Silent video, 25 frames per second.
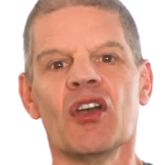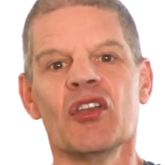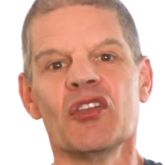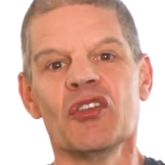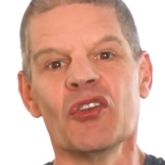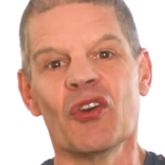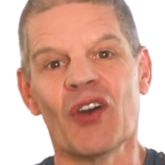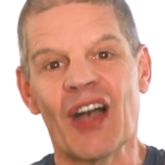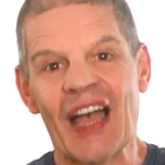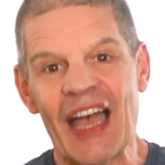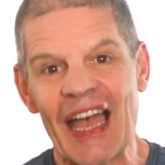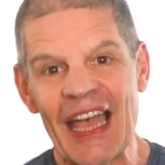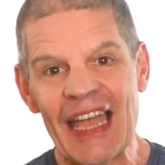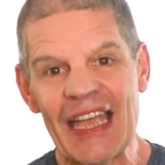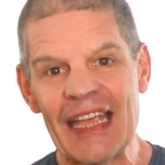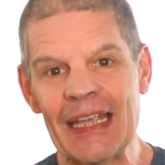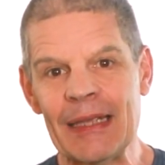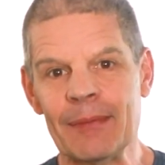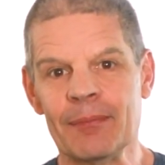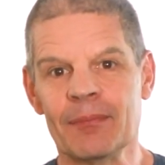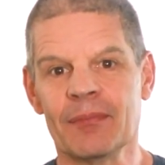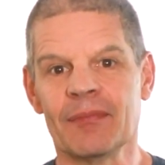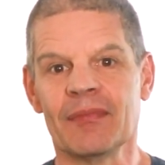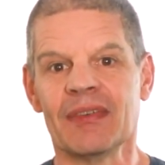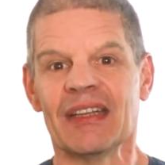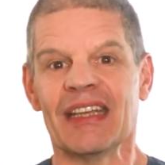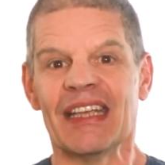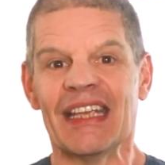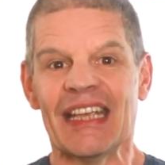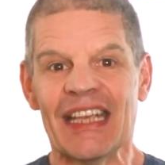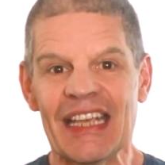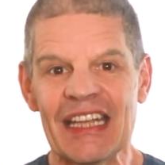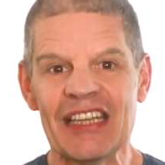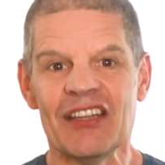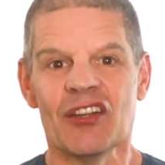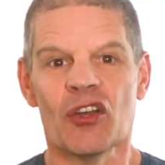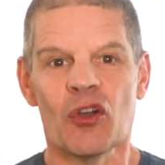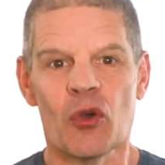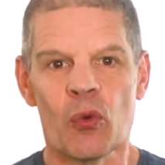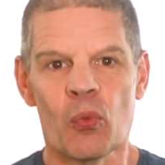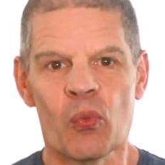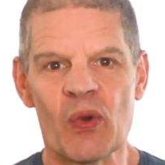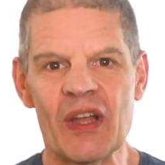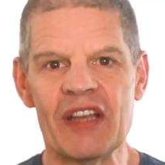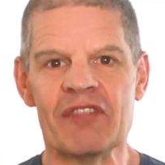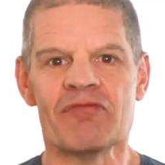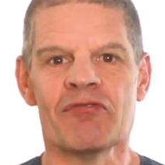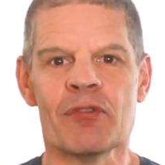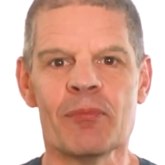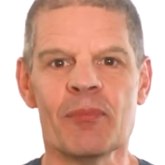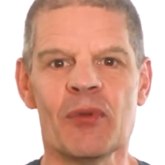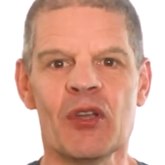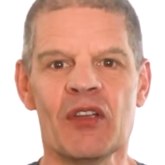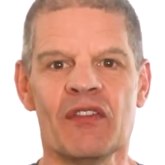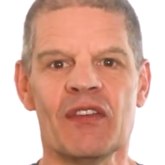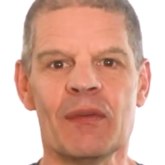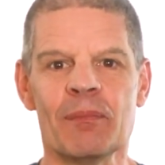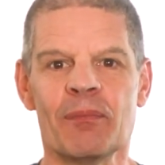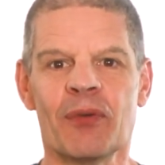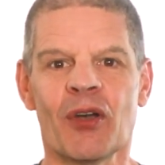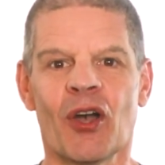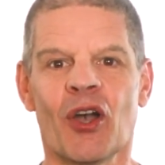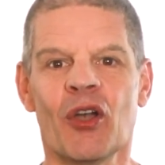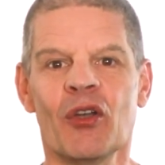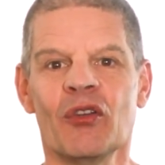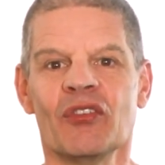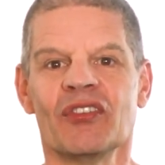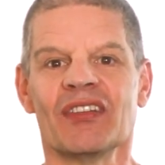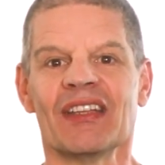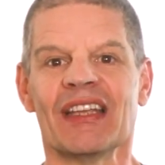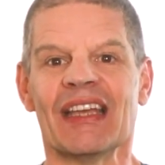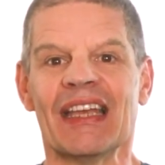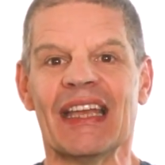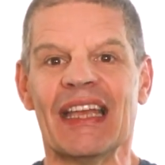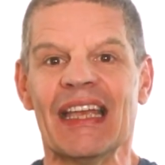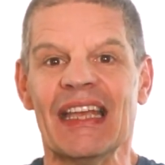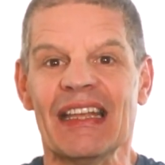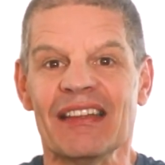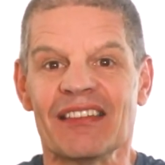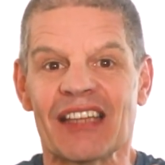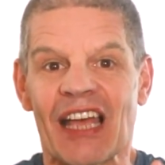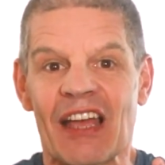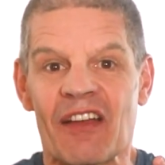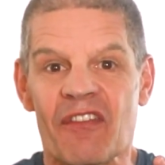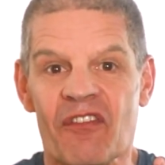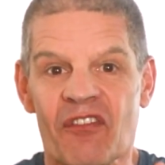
Your aim in wind removing pose is a